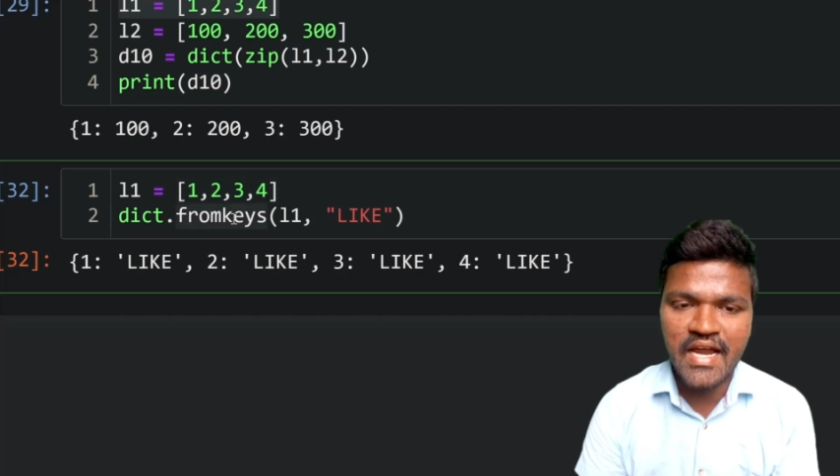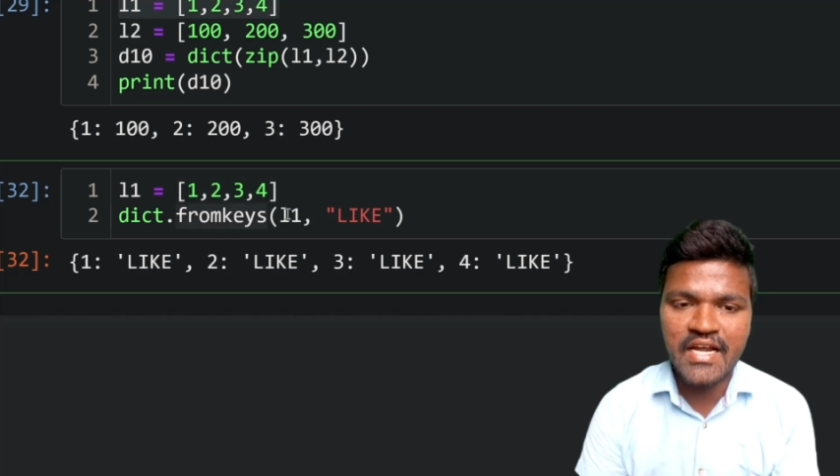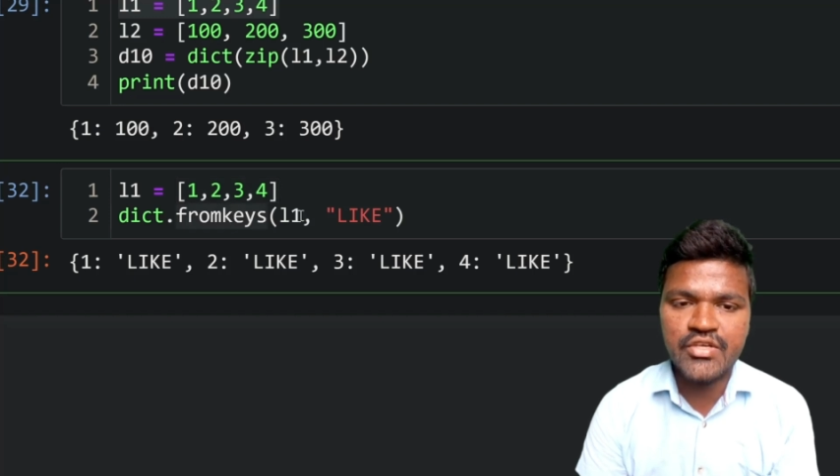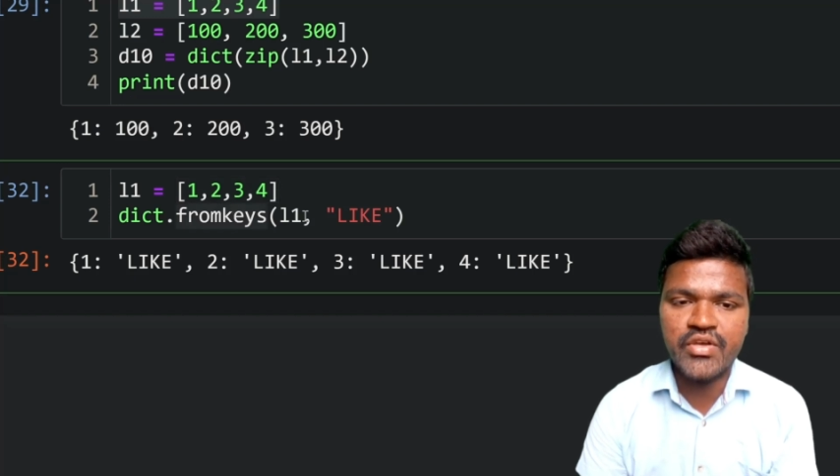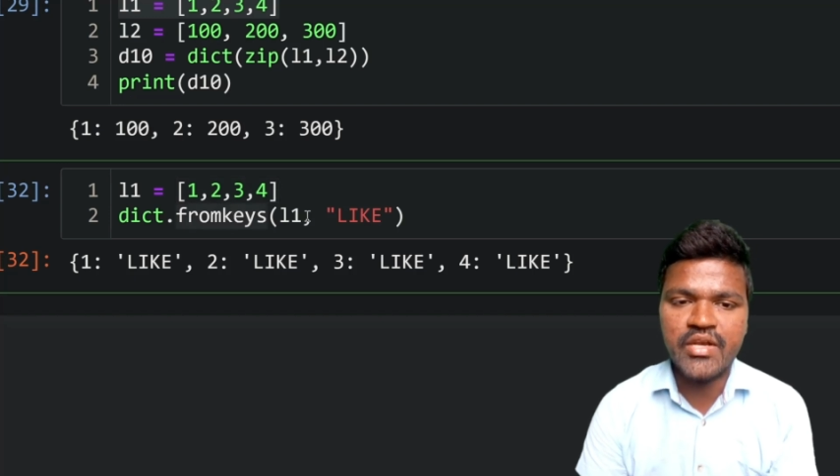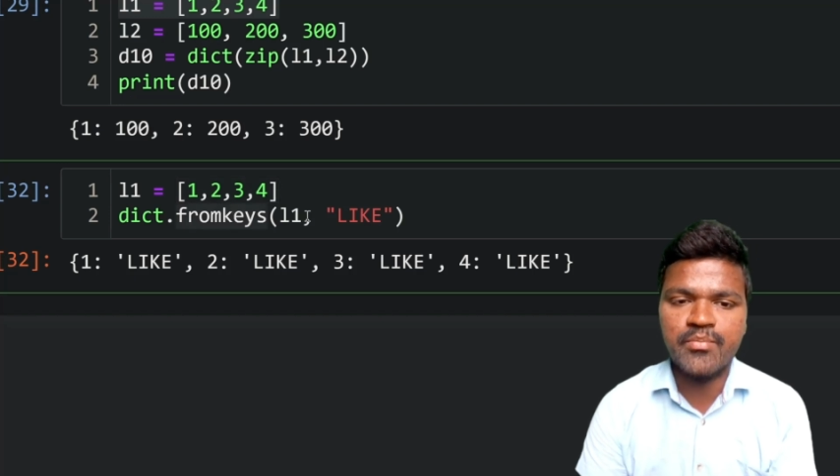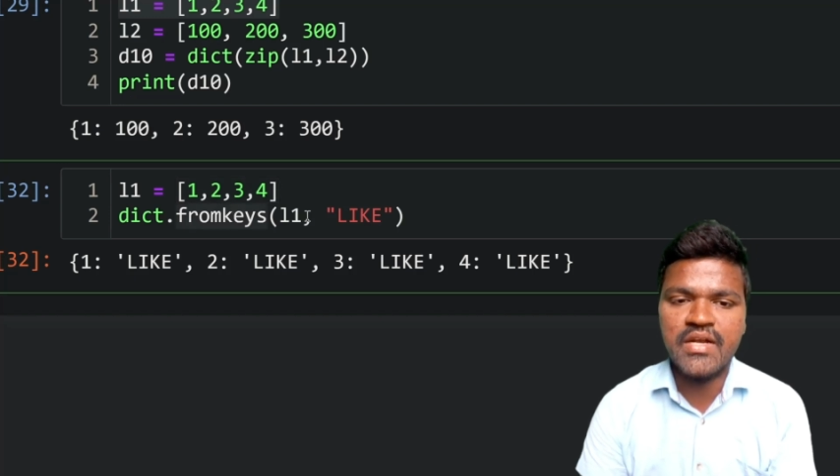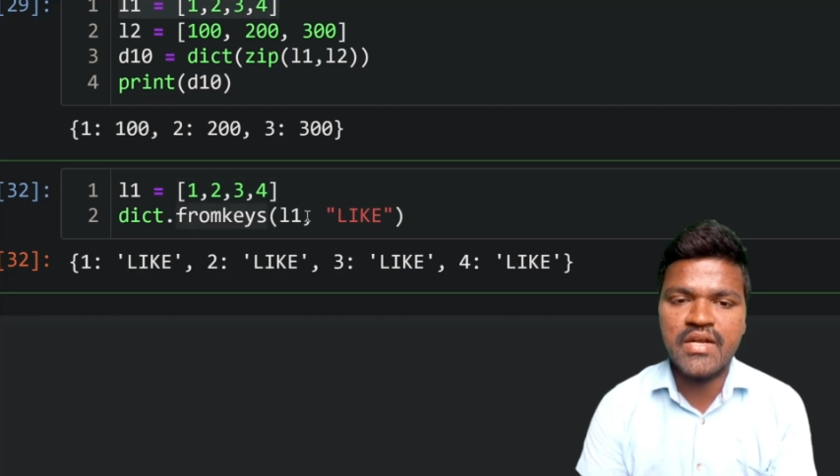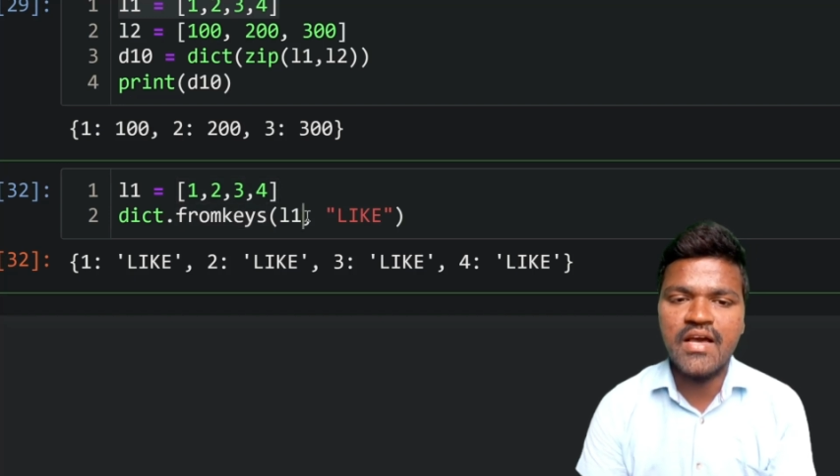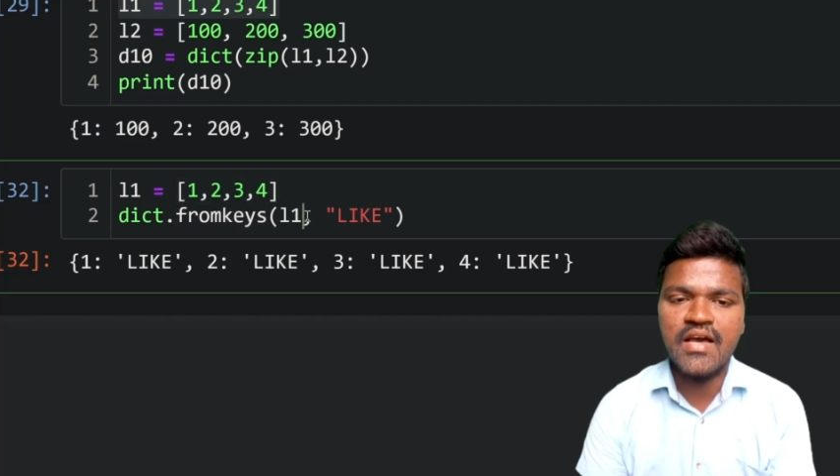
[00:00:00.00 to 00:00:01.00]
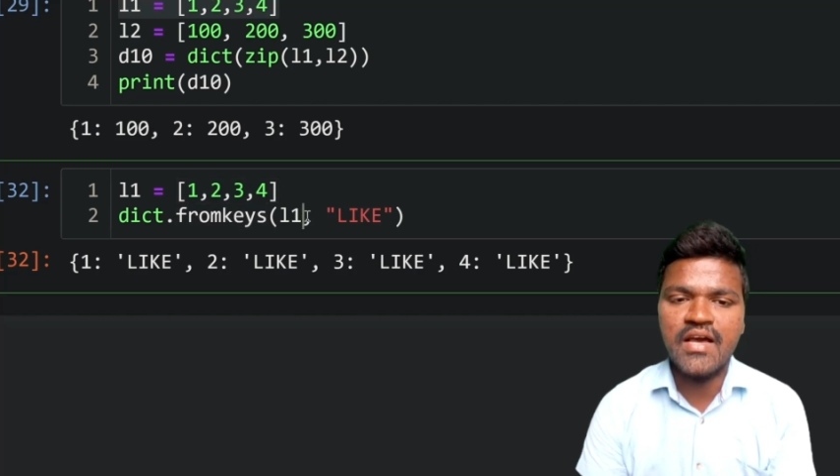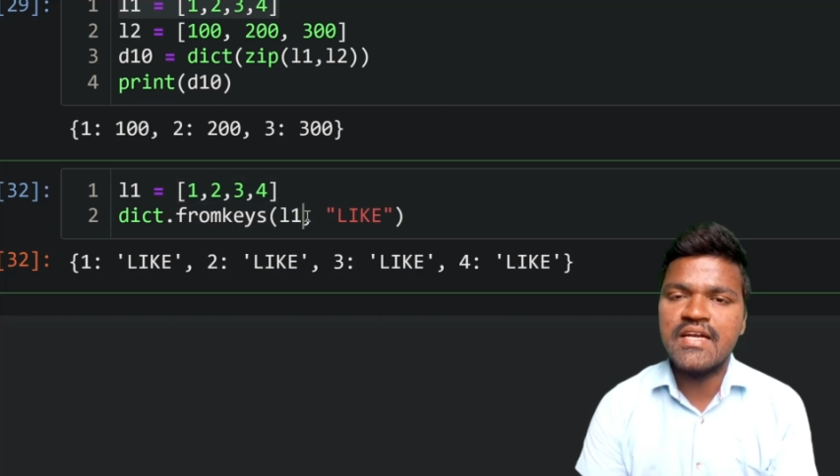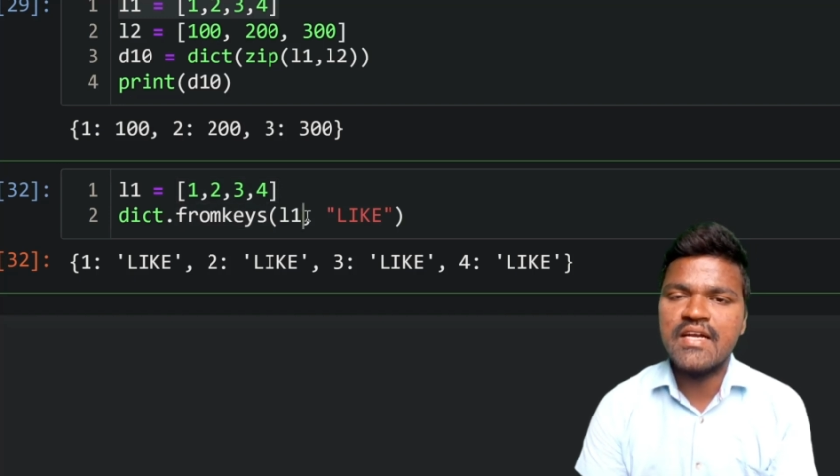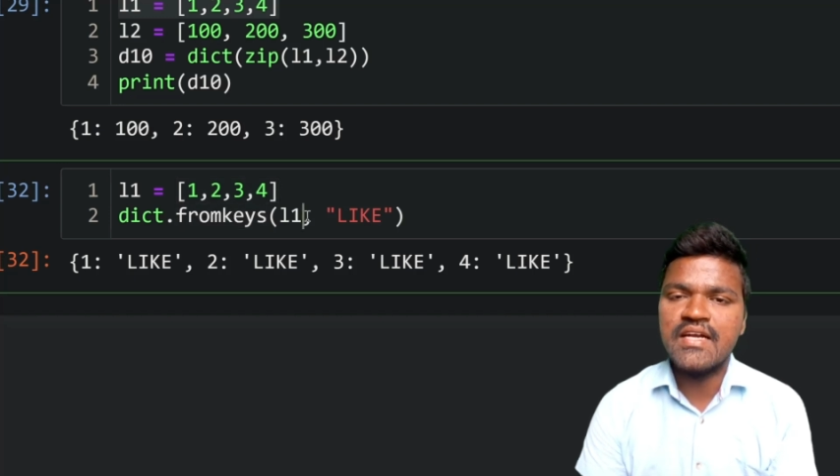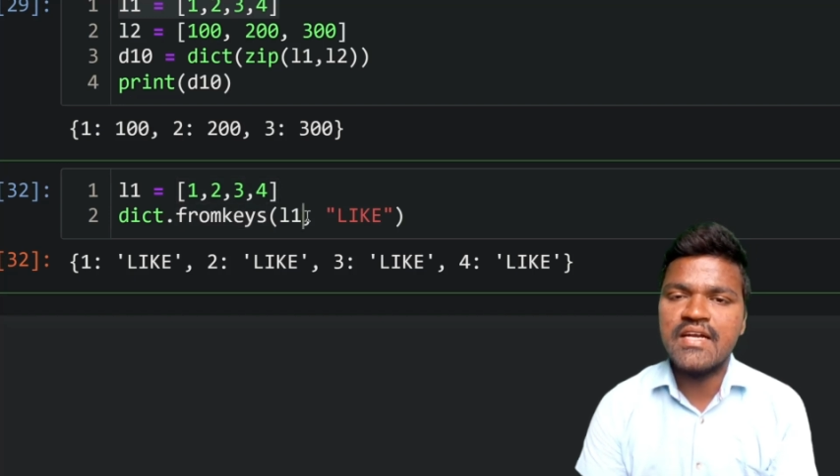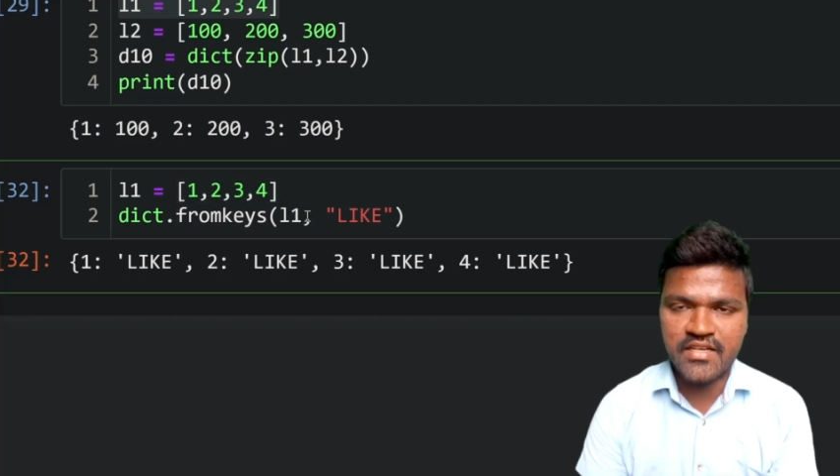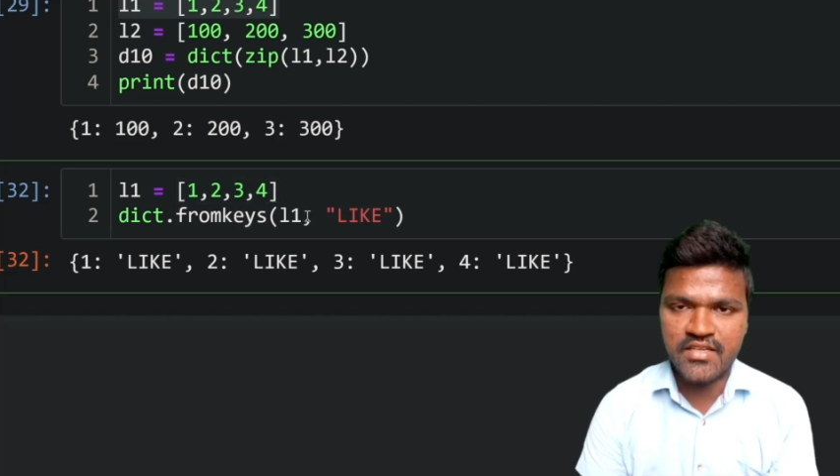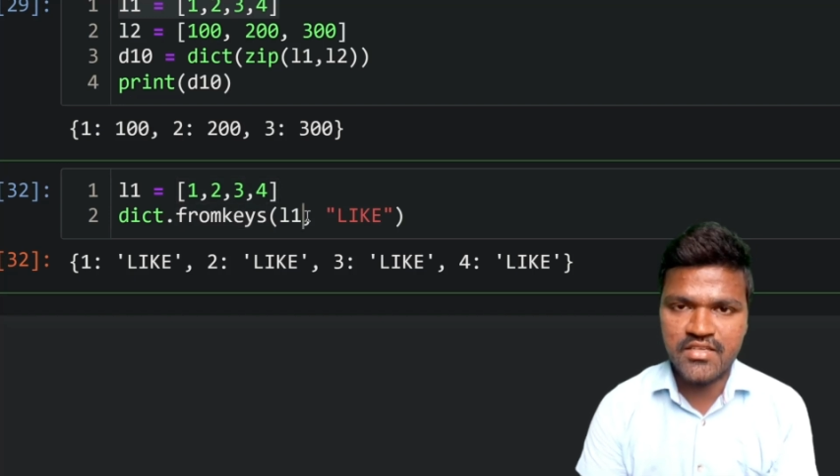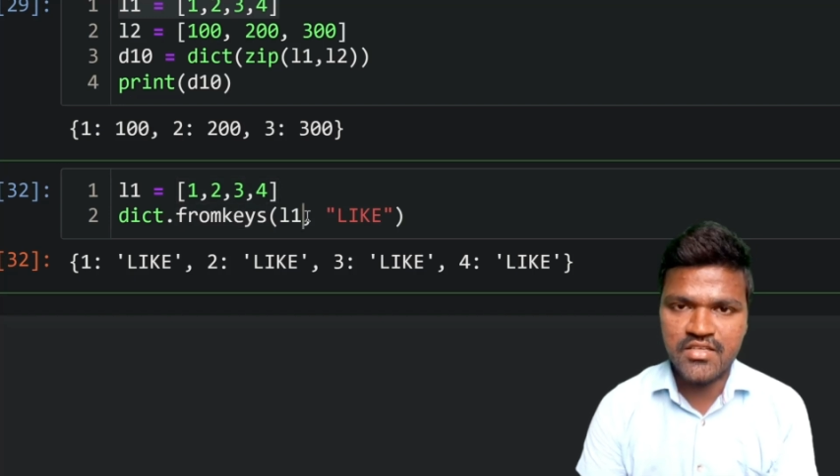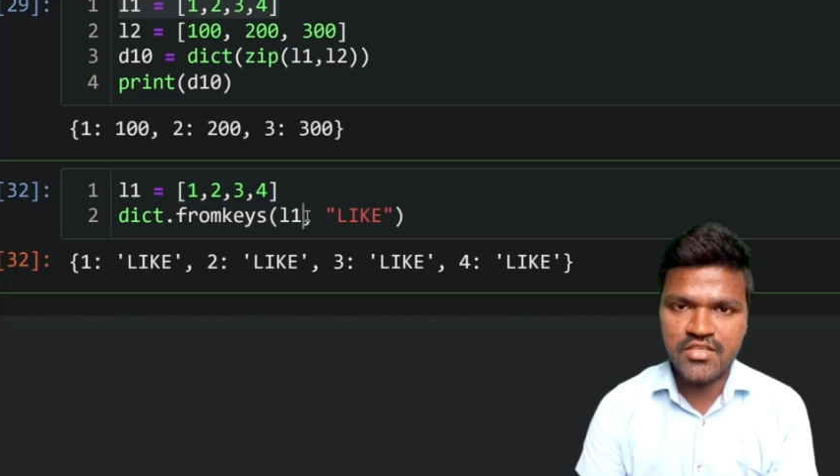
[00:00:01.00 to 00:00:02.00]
and you can build the dictionary.